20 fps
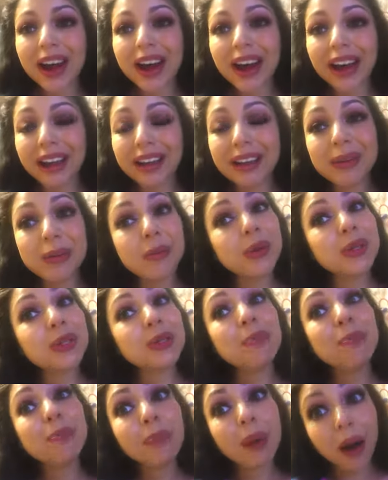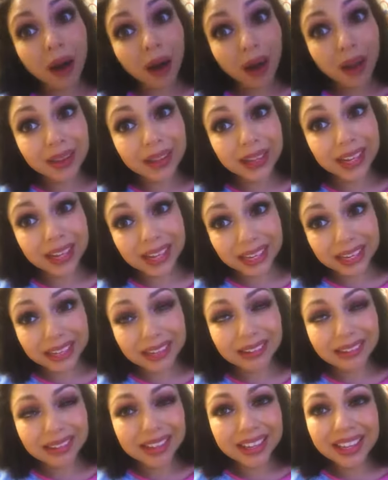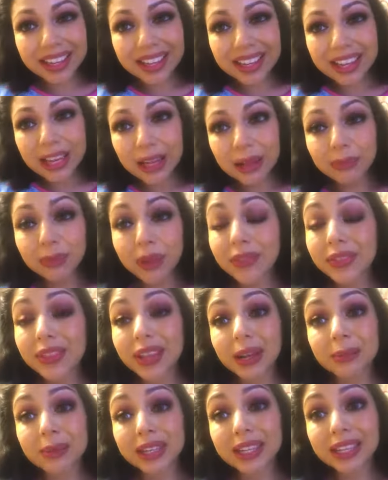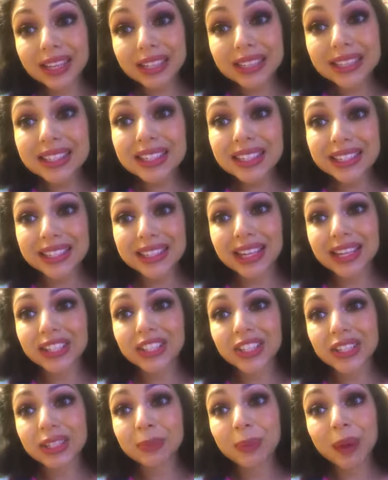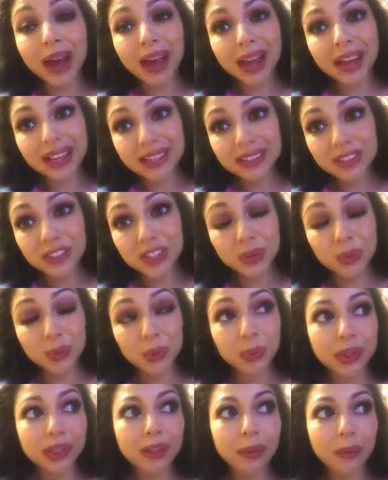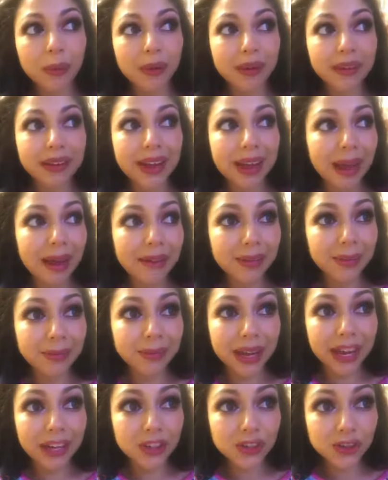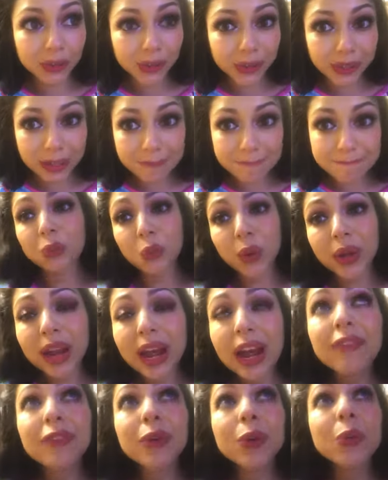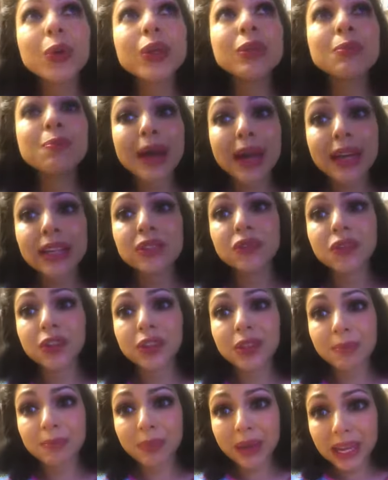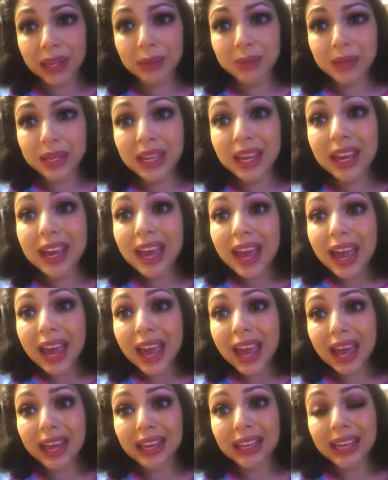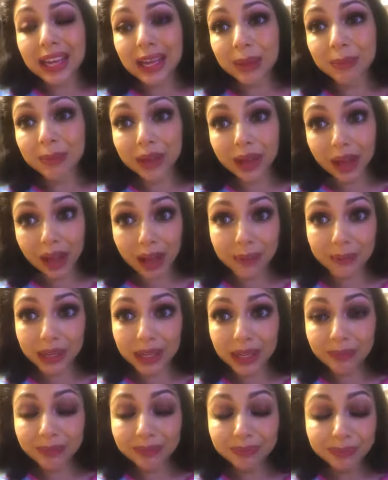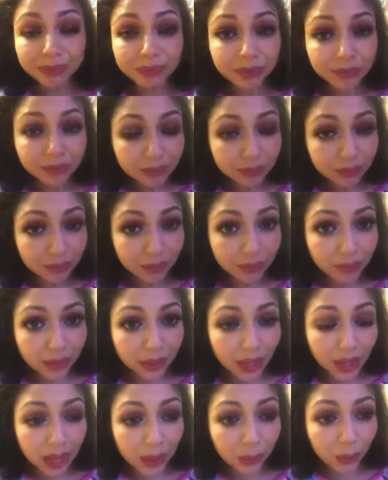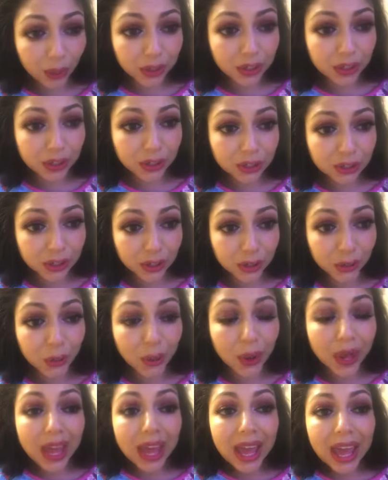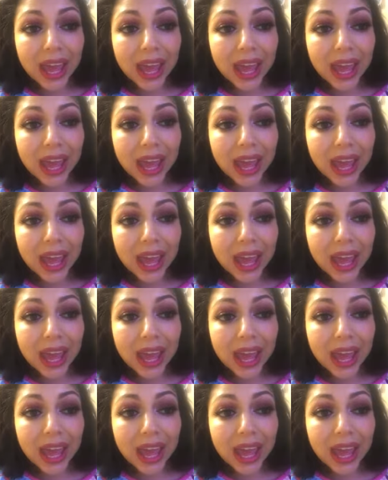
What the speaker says: I was bawling. Not that I'm against C-sections, but I just really wanted to have him naturally. Whatever was best for the baby and him coming, I wanted to do.